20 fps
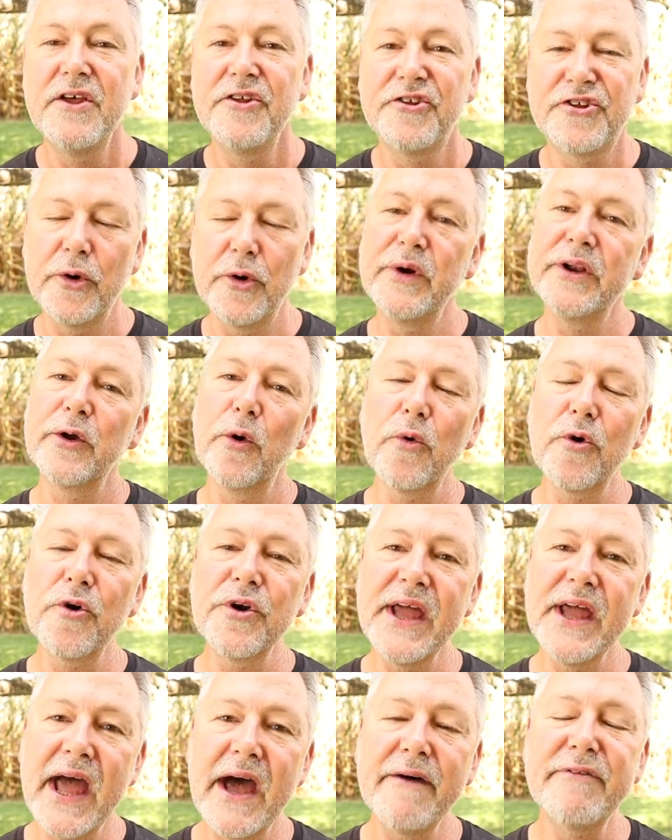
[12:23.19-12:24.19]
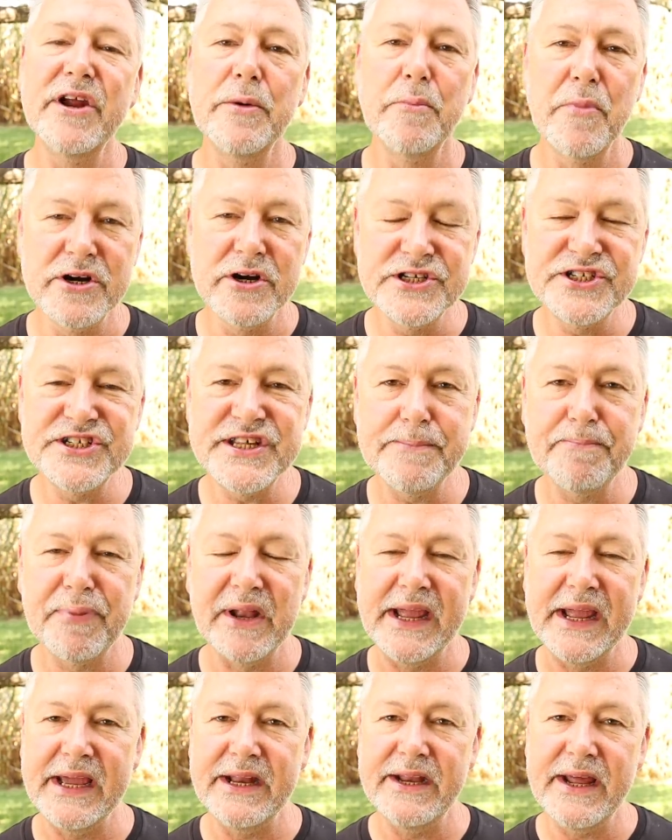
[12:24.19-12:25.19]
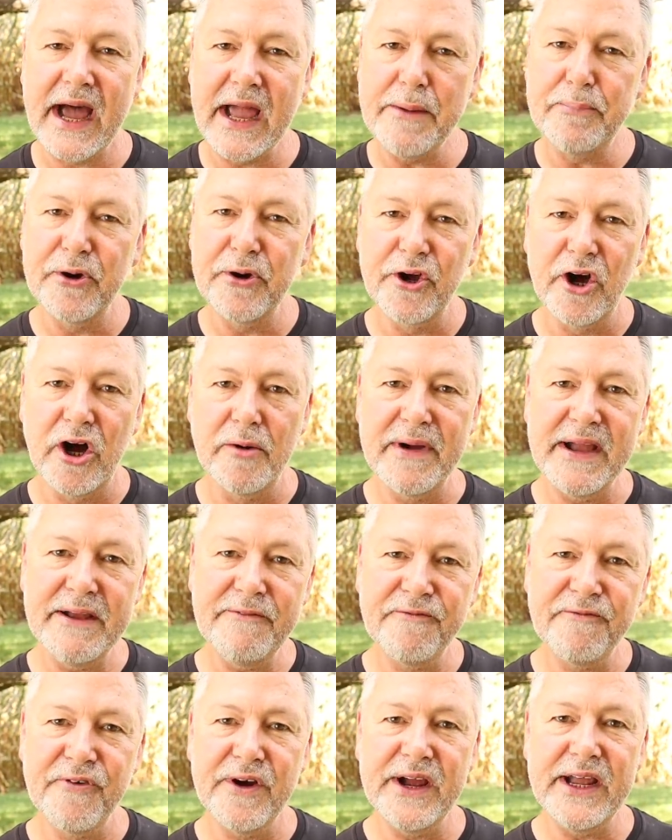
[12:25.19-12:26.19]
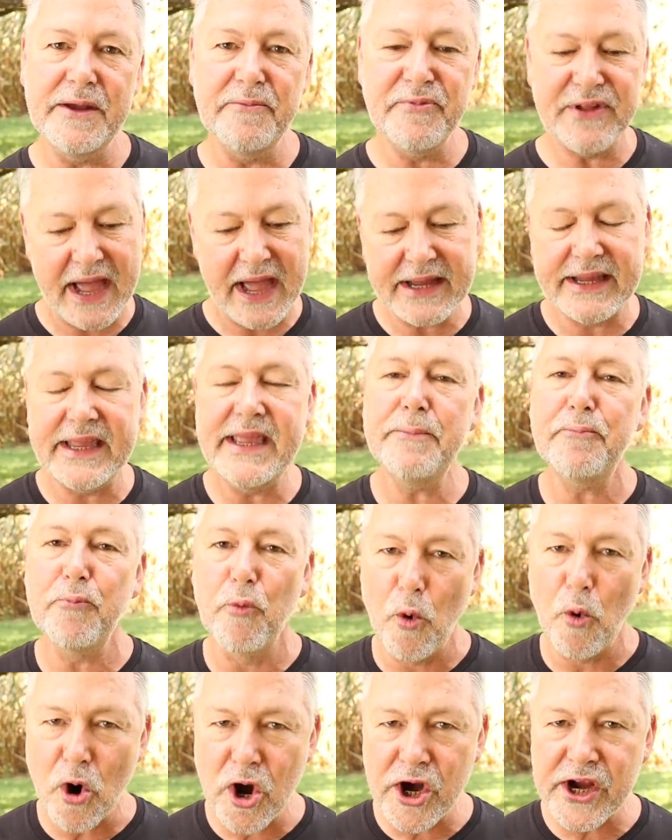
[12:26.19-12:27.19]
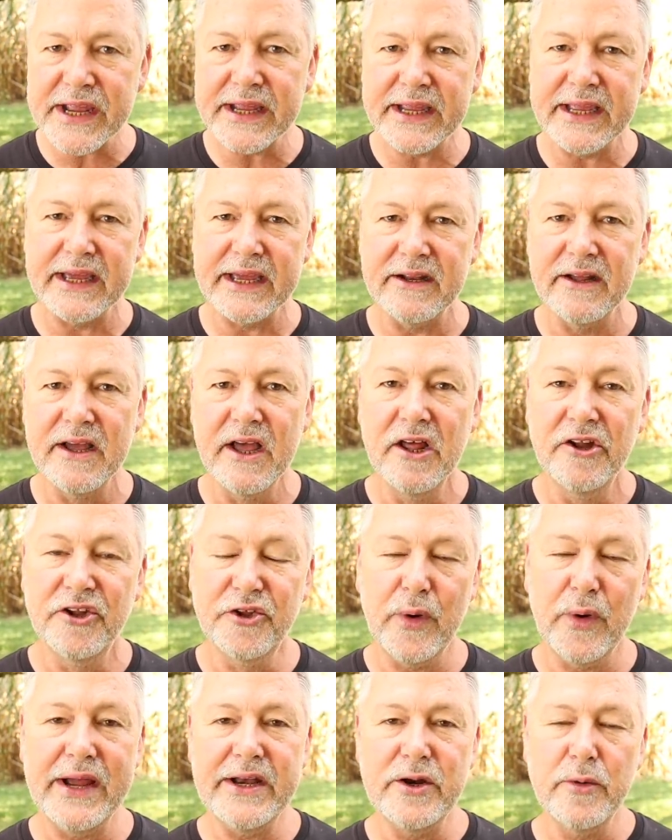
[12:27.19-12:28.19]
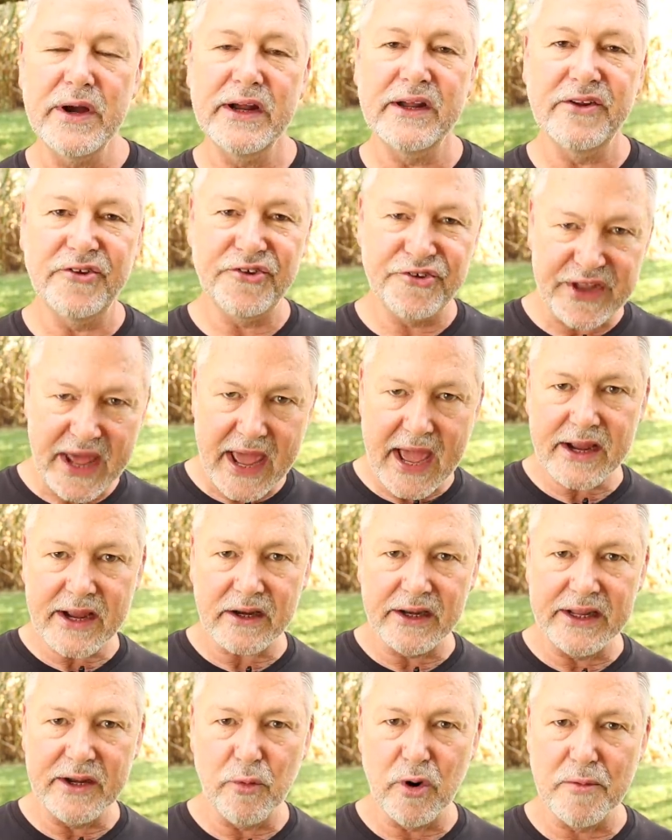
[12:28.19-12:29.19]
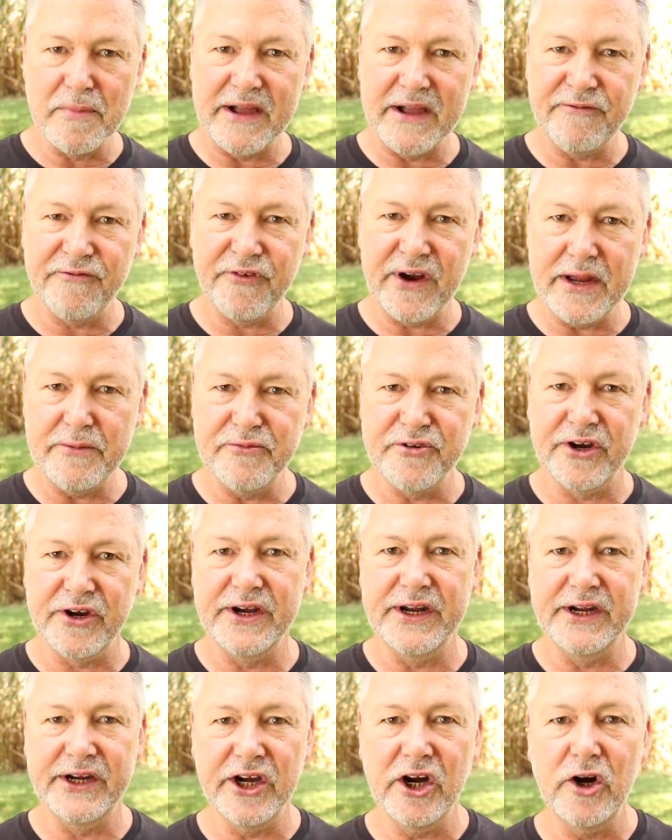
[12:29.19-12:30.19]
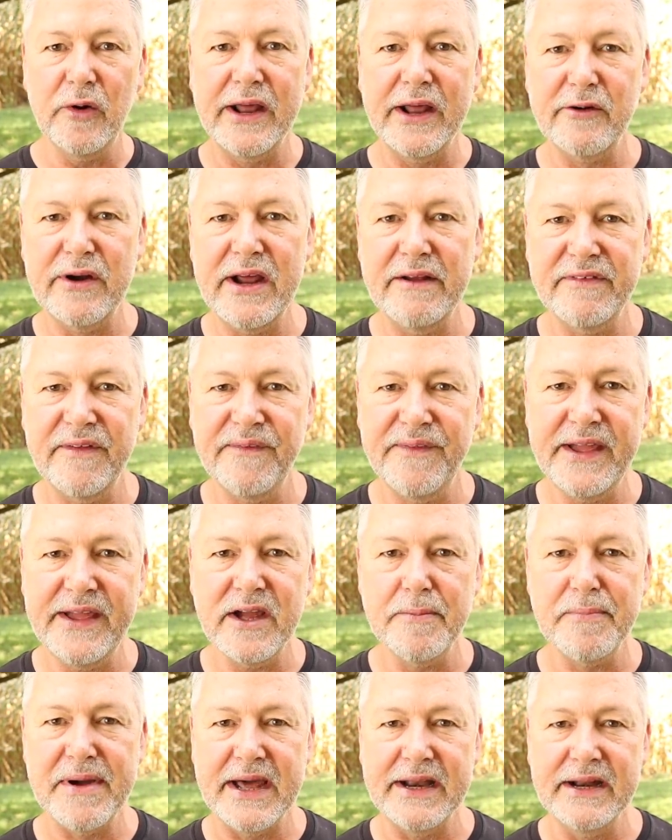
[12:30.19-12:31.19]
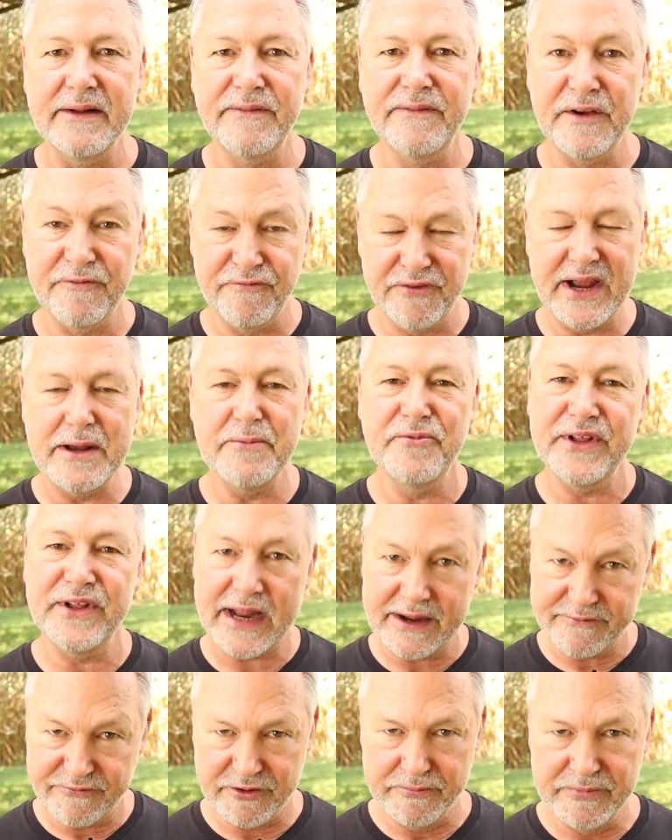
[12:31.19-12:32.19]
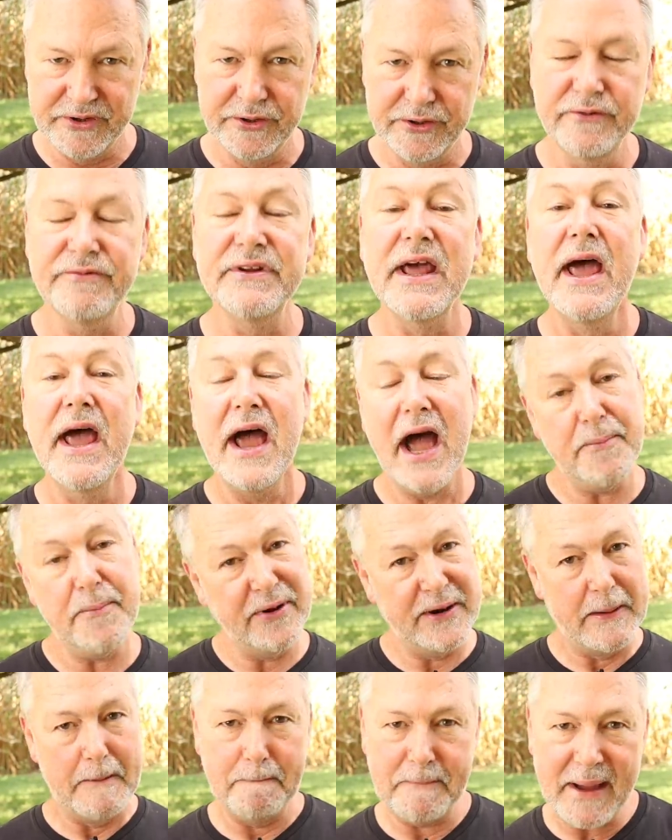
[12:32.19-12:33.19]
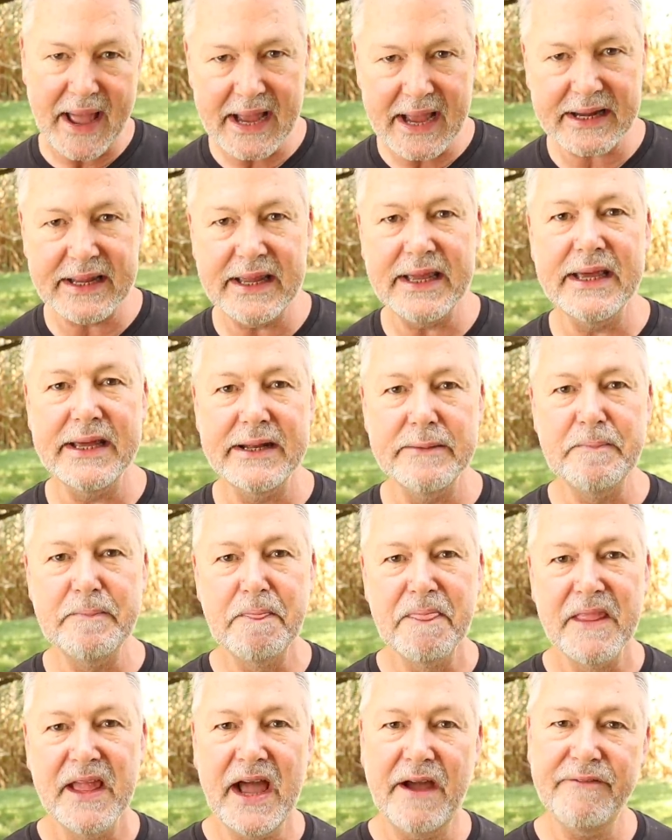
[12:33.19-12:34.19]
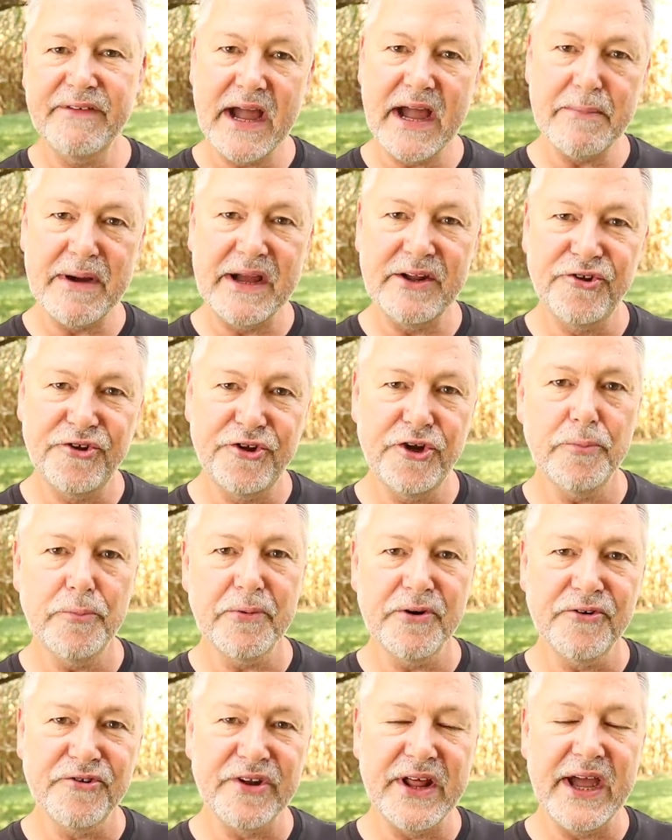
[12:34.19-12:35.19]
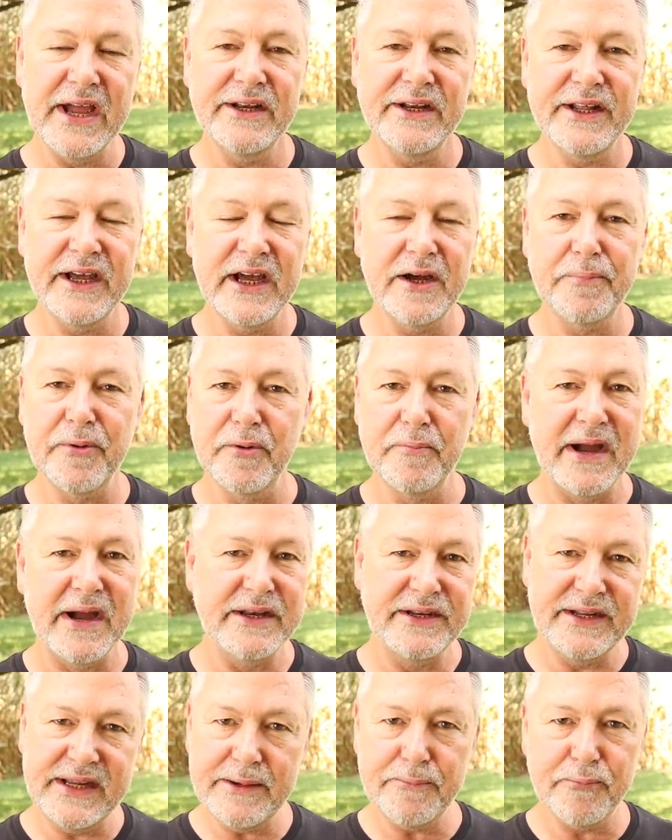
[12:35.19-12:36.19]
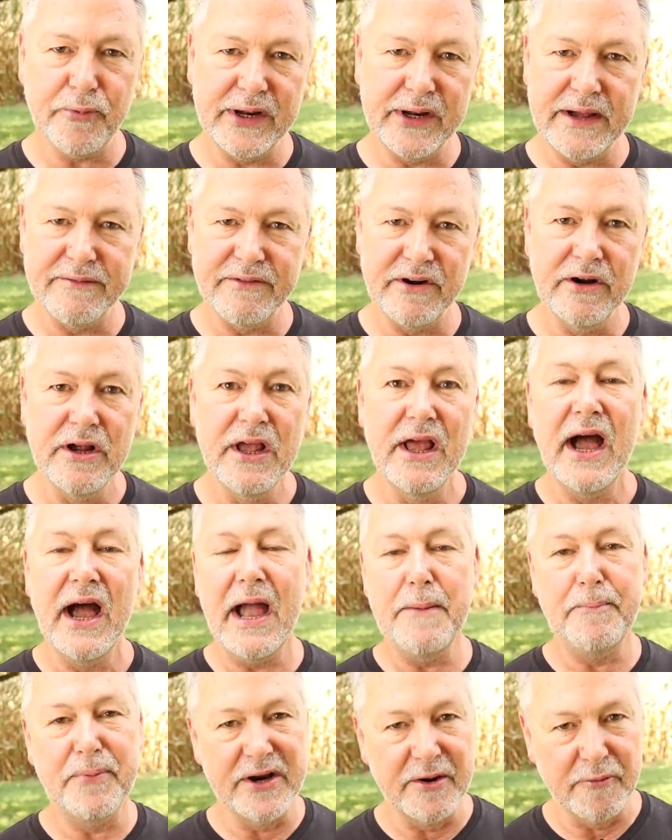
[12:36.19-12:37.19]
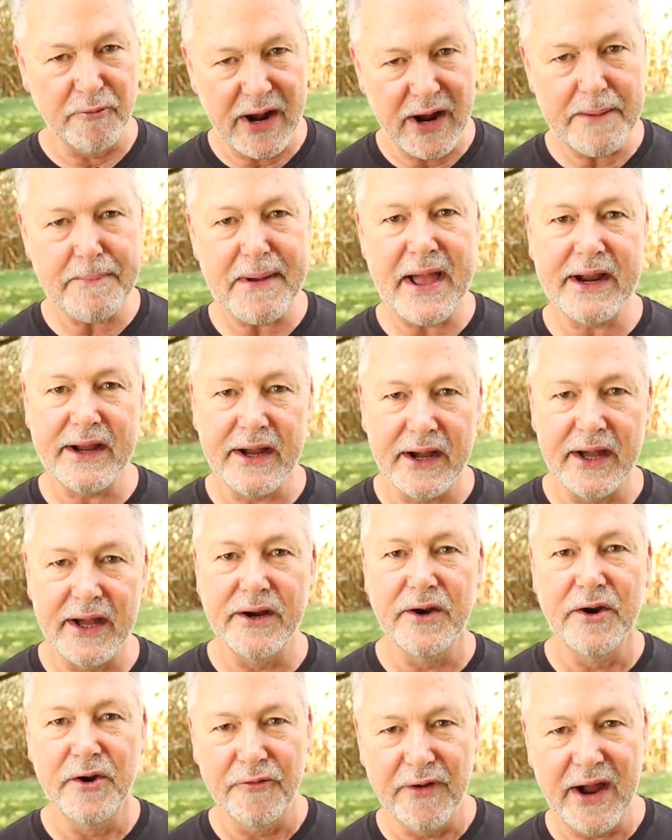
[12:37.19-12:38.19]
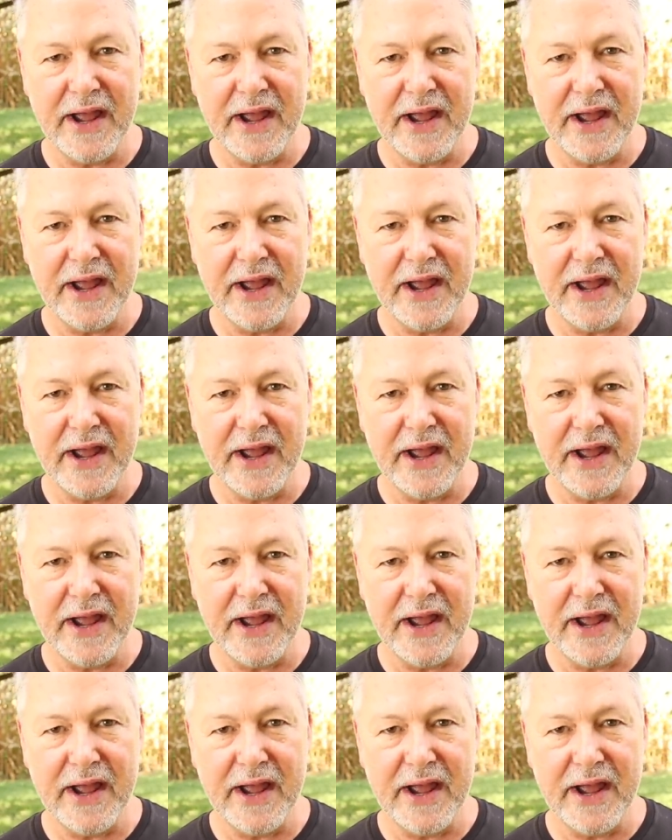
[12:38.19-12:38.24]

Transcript: So in order to have an emergency plan, I put all my frames, I keep working it so I know exactly where my frames are gonna go. I don't have to think about it. The frames that I've removed, I put them back in. I've got my supers lined up or my deep whatever. I put them right back on,